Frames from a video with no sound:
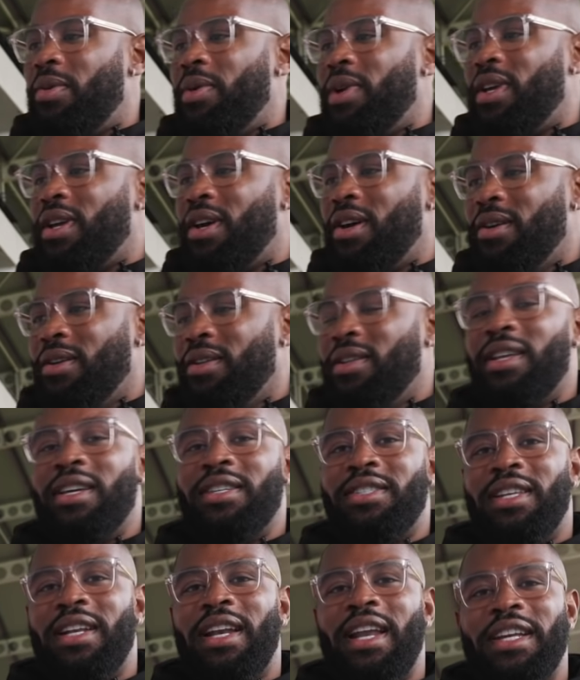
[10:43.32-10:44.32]
we go.
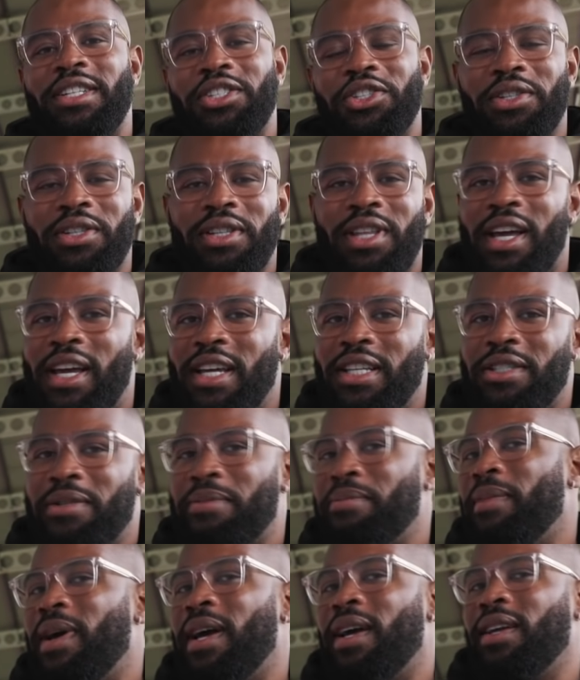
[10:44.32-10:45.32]
There's the legend. That is
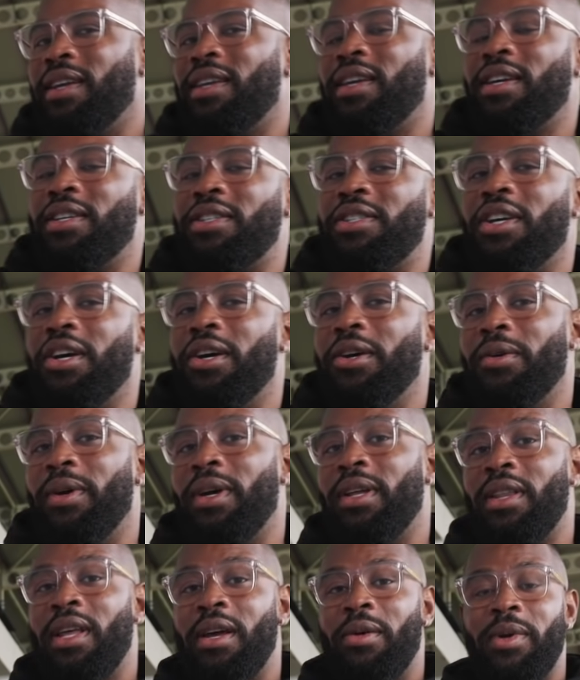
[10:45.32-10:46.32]
Matt Giteau.
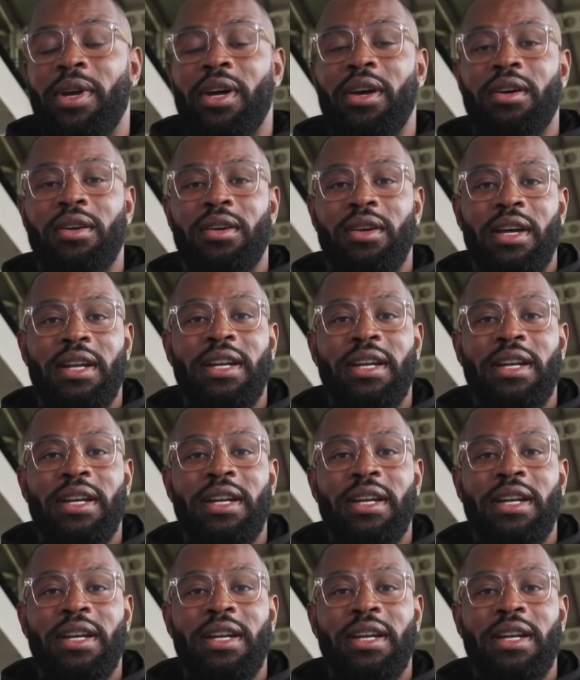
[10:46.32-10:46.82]
And there we are.